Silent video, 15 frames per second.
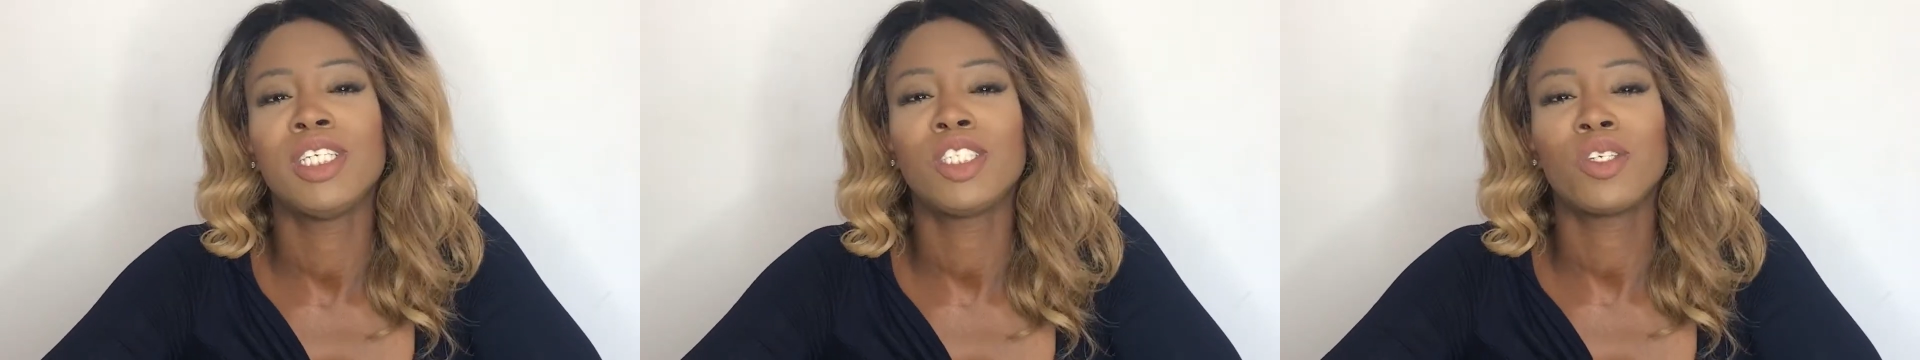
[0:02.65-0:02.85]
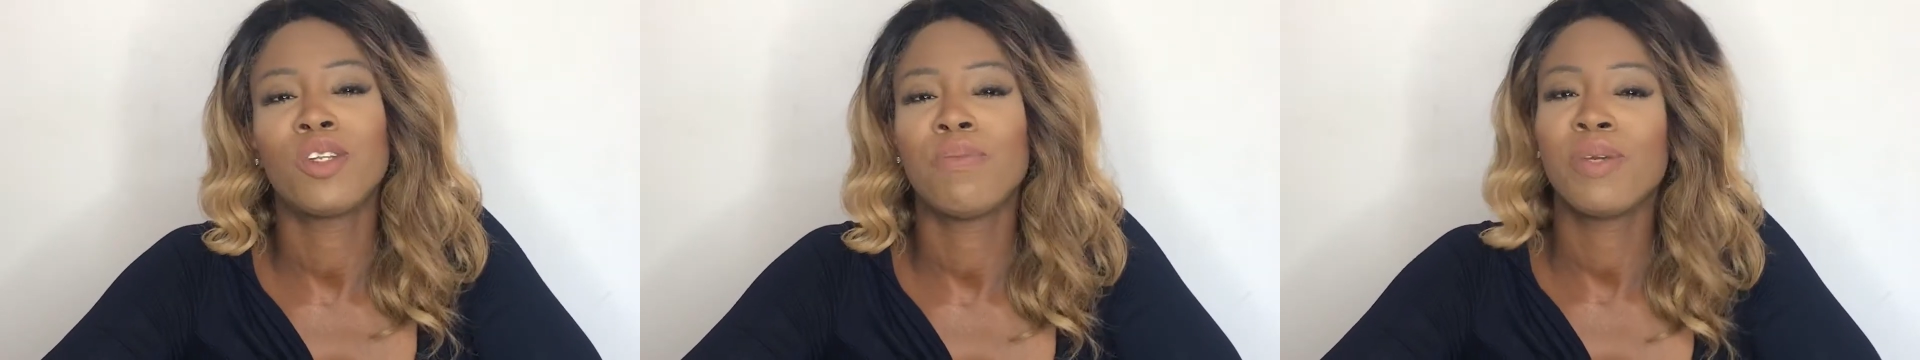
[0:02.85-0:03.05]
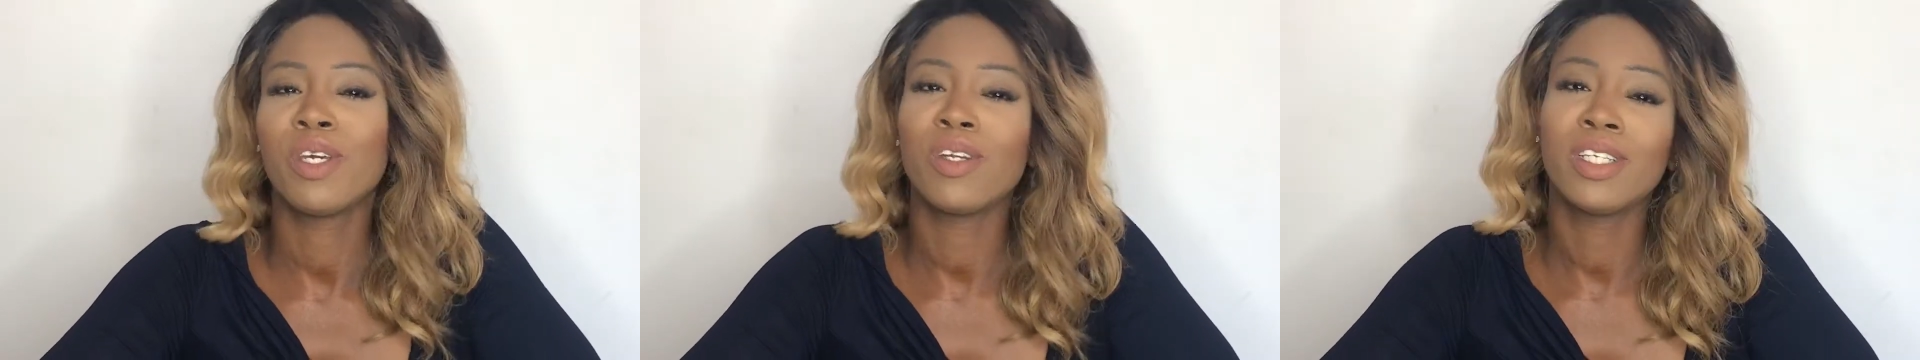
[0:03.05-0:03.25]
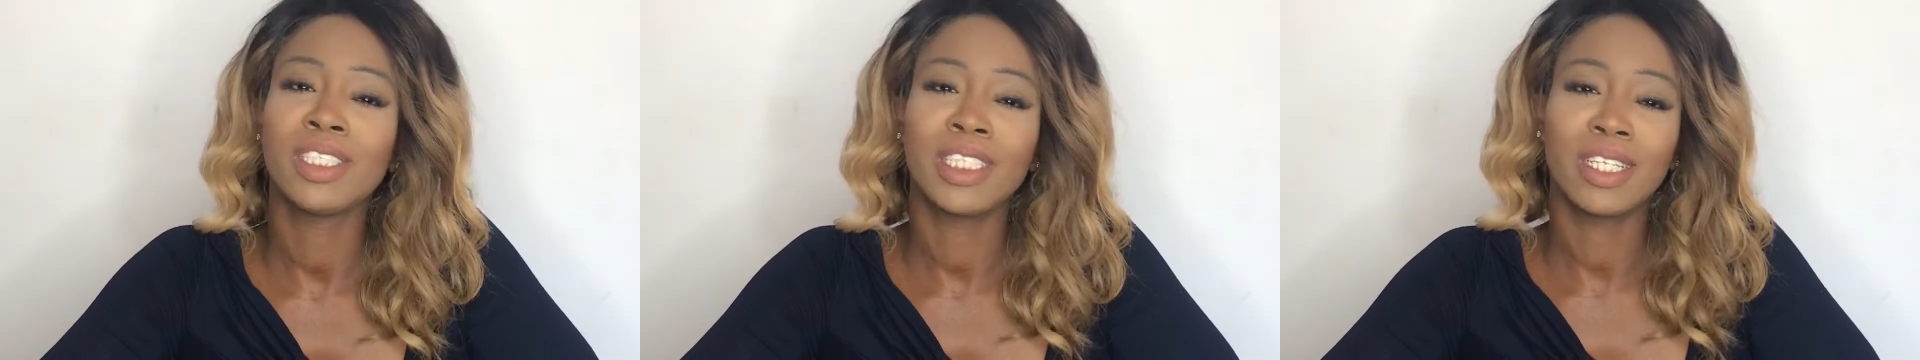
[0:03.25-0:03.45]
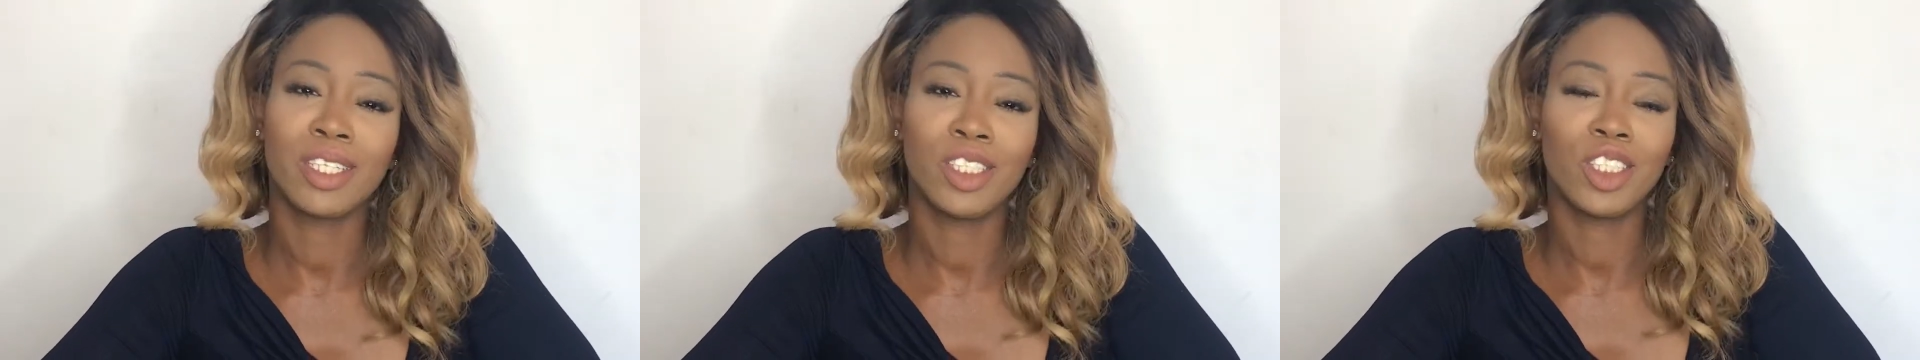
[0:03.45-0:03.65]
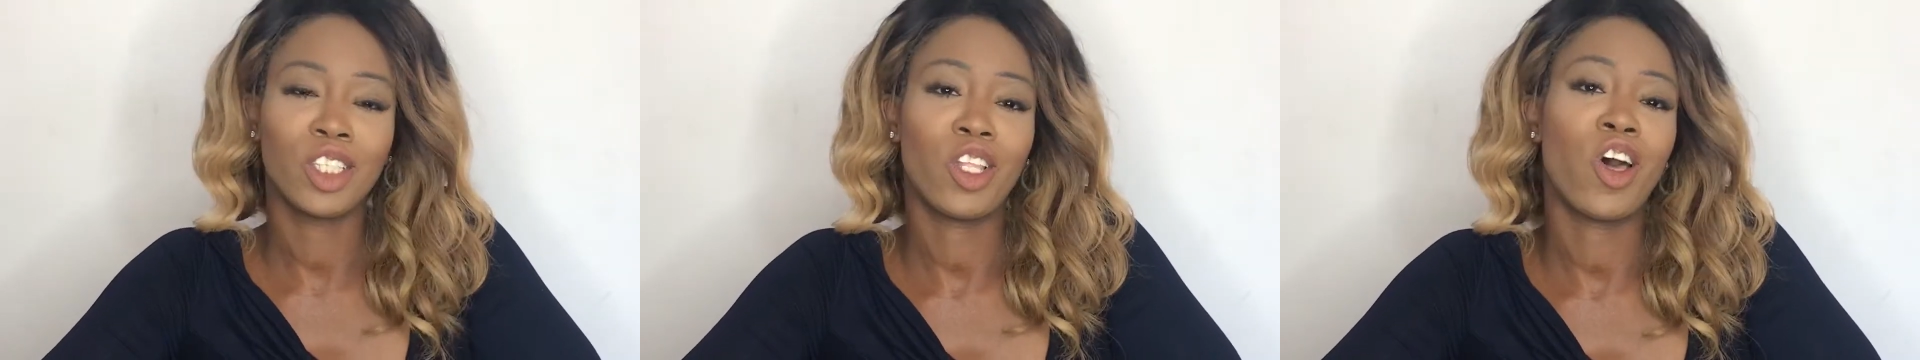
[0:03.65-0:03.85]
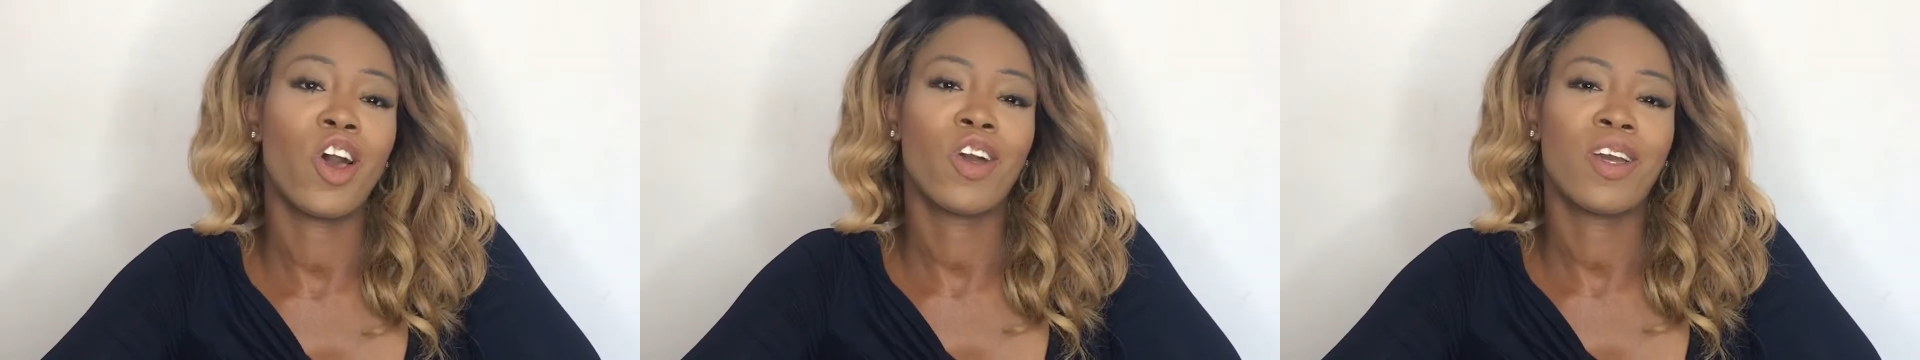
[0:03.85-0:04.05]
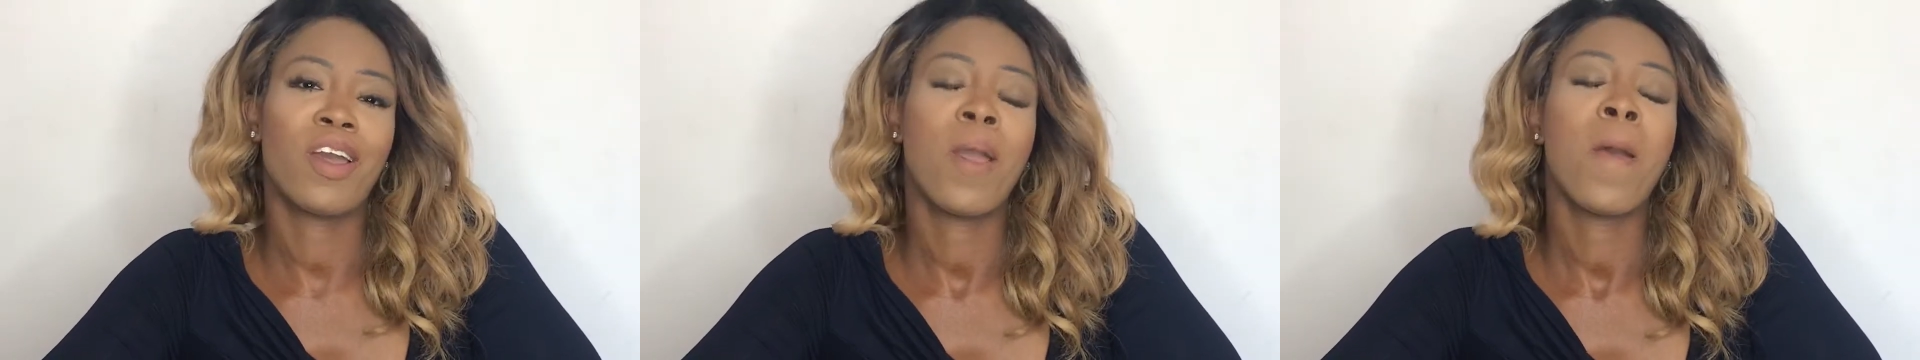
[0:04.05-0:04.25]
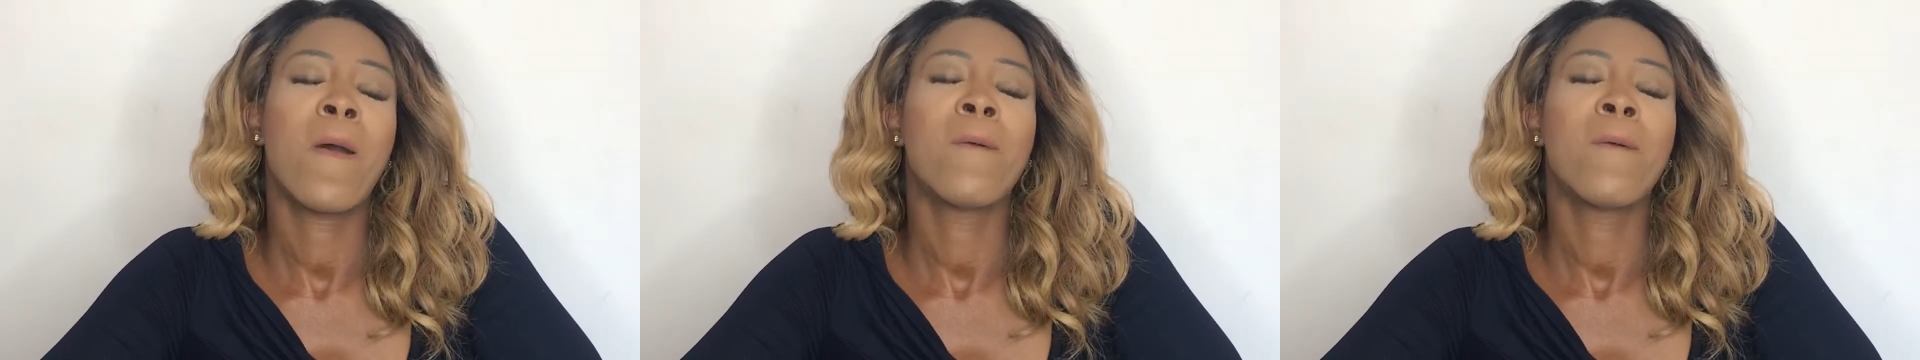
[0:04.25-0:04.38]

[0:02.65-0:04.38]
is going to be on a cylinder lock.